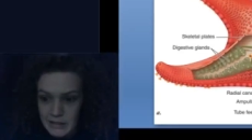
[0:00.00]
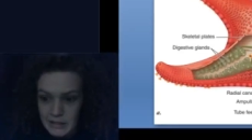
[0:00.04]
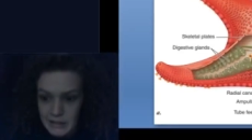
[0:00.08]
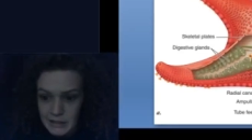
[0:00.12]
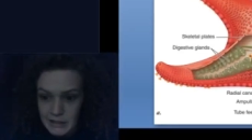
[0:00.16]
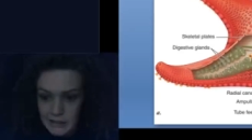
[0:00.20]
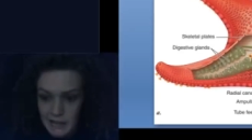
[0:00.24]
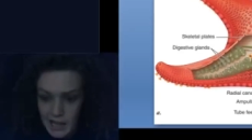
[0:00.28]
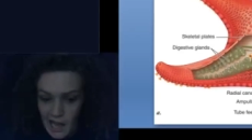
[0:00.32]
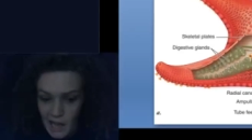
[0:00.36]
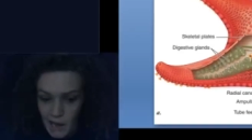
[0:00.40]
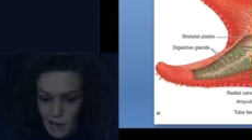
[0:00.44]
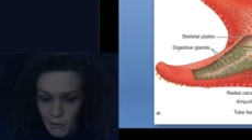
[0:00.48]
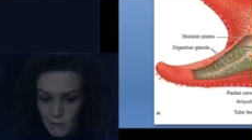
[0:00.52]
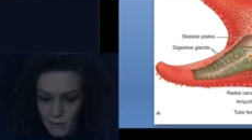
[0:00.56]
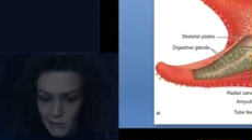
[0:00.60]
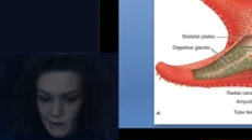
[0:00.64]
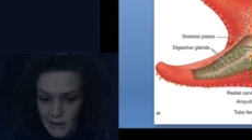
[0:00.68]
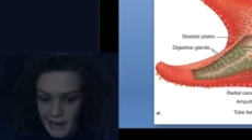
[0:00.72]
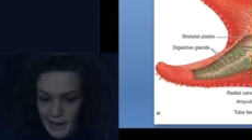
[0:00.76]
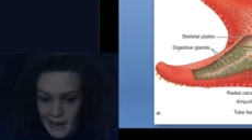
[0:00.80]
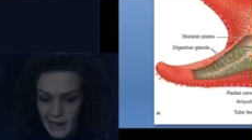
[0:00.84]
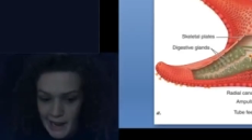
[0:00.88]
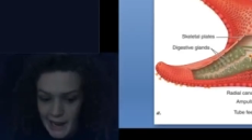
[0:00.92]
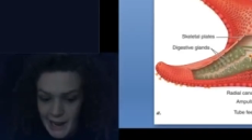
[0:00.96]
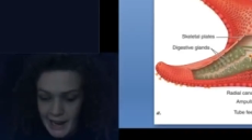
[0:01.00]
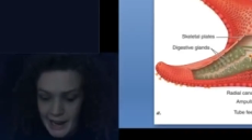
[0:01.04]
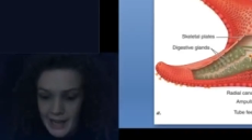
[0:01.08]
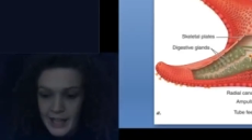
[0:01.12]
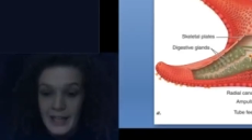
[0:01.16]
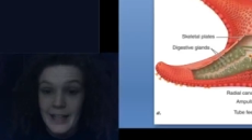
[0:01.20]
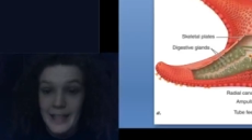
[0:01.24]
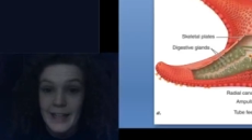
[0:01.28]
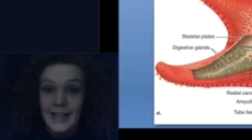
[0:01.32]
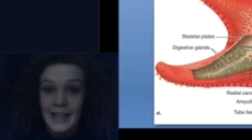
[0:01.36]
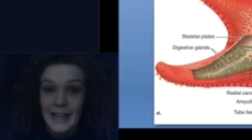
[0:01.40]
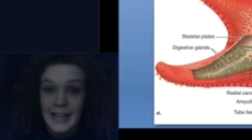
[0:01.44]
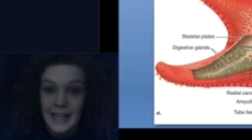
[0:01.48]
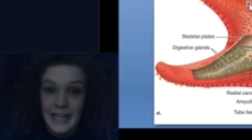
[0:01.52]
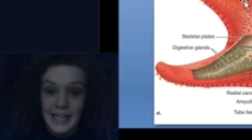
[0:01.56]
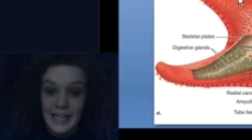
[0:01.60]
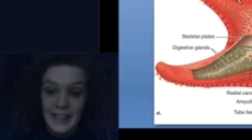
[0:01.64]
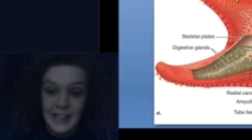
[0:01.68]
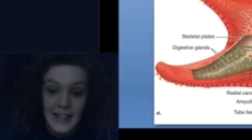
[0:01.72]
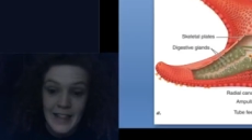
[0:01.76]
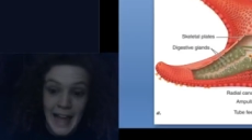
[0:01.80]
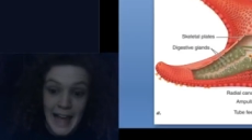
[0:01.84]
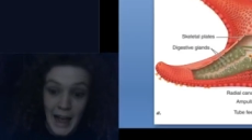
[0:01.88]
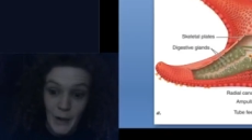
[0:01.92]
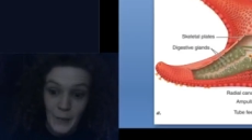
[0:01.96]
And that ray, and
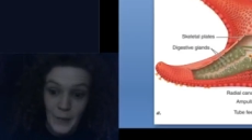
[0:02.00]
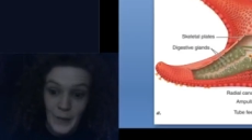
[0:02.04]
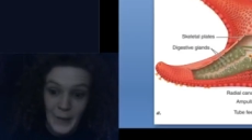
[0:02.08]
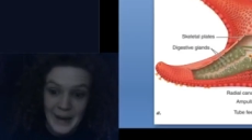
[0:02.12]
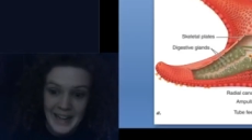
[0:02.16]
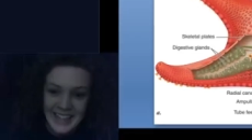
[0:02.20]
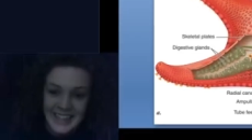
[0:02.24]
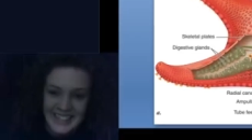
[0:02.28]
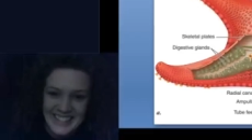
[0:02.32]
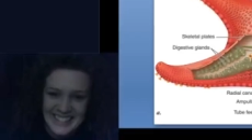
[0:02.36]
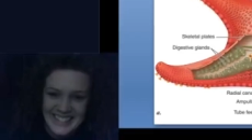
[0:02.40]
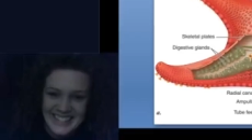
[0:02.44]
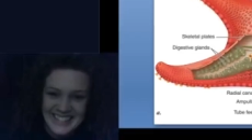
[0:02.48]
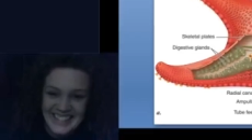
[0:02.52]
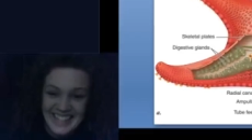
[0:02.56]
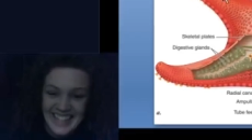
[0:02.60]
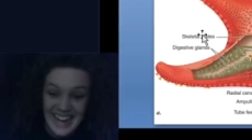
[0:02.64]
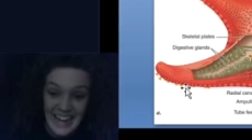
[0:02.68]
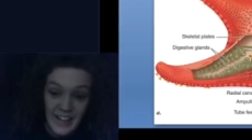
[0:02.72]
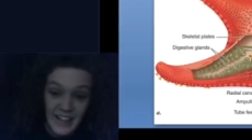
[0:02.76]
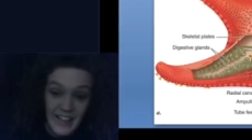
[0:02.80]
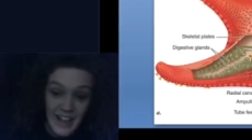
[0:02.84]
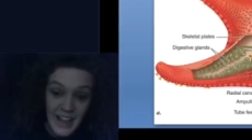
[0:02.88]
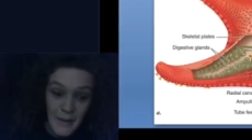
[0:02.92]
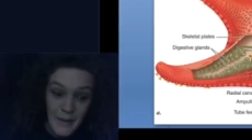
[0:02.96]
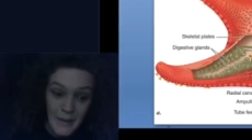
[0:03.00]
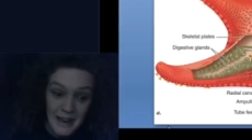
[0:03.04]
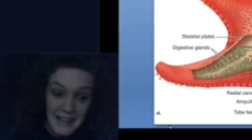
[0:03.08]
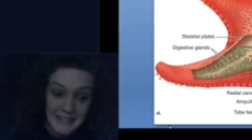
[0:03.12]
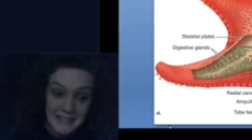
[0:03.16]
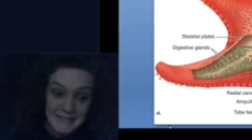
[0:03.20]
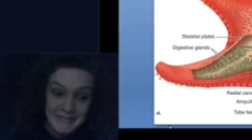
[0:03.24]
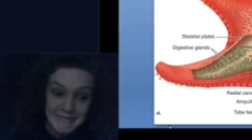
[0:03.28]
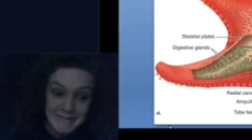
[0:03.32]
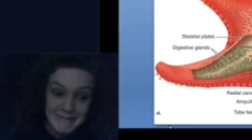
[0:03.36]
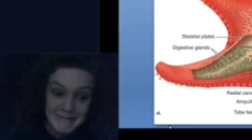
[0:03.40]
in that ray, and in that ray.